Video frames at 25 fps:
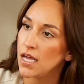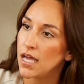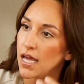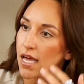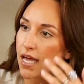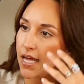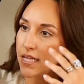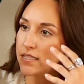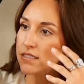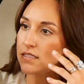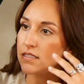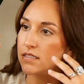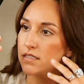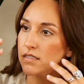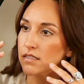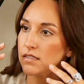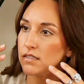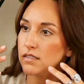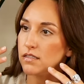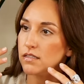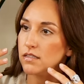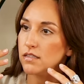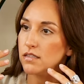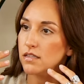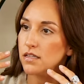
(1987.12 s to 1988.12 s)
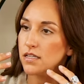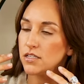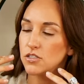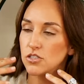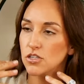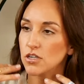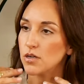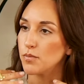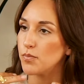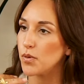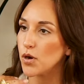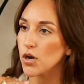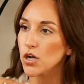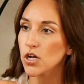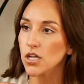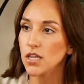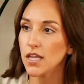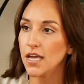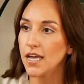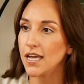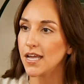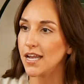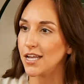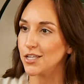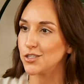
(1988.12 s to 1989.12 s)
it's going to
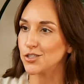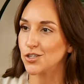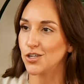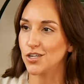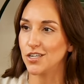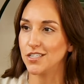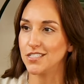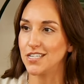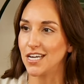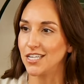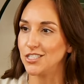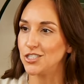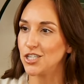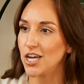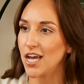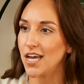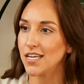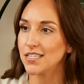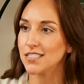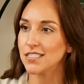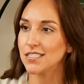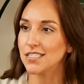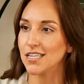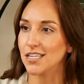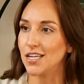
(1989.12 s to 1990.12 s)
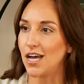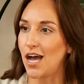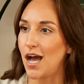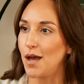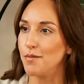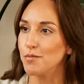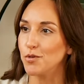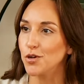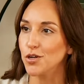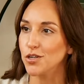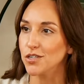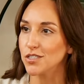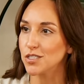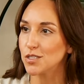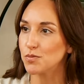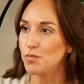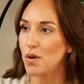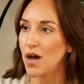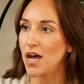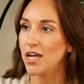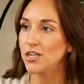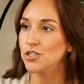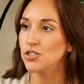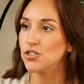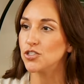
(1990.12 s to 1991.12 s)
percolate, it's going to digest, I'm going to
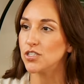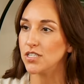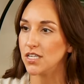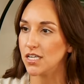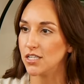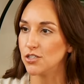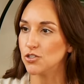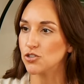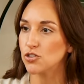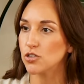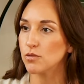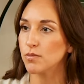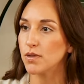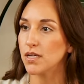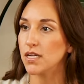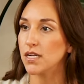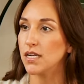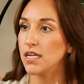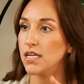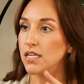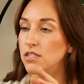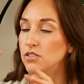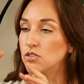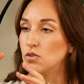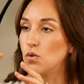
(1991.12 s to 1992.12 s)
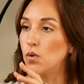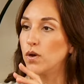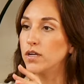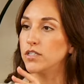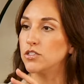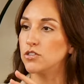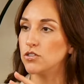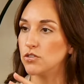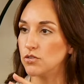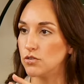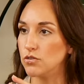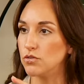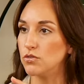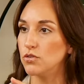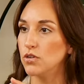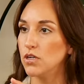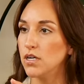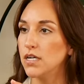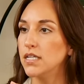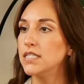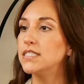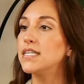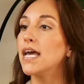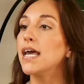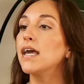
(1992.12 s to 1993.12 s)
sponge, the instrument is going to
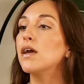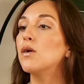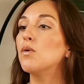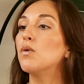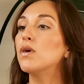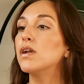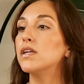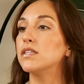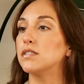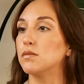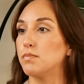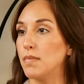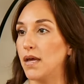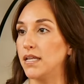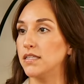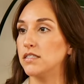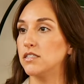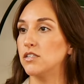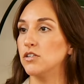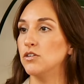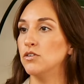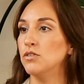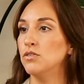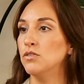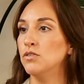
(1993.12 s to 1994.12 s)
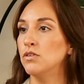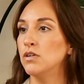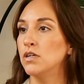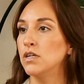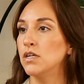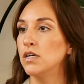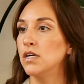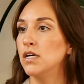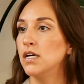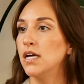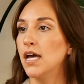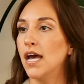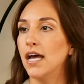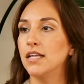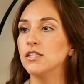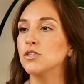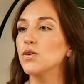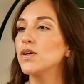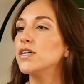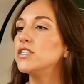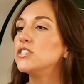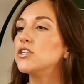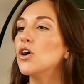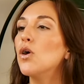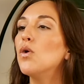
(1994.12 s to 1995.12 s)
take what it's meant to. And so I
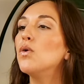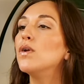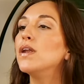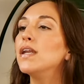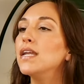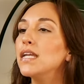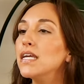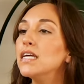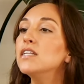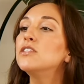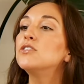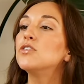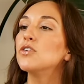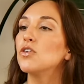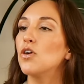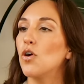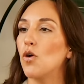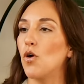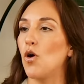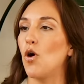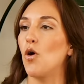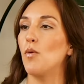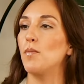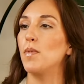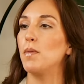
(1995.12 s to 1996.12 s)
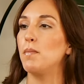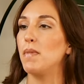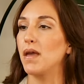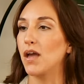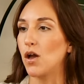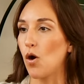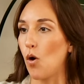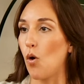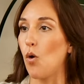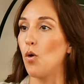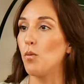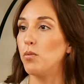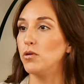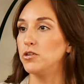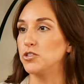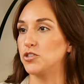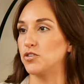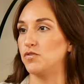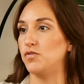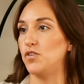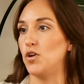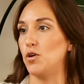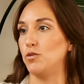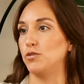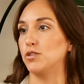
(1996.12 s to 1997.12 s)
don't need to go home and make a whole bunch of
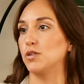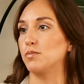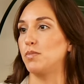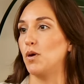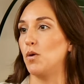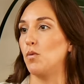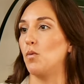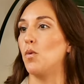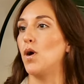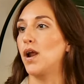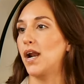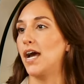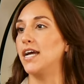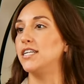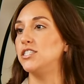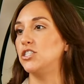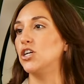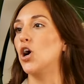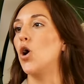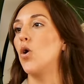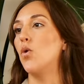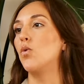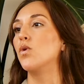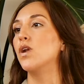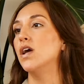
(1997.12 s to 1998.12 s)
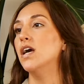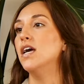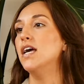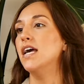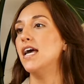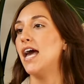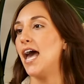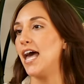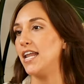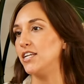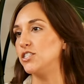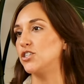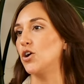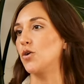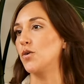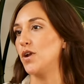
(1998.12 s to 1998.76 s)
notes about what I don't. Yes.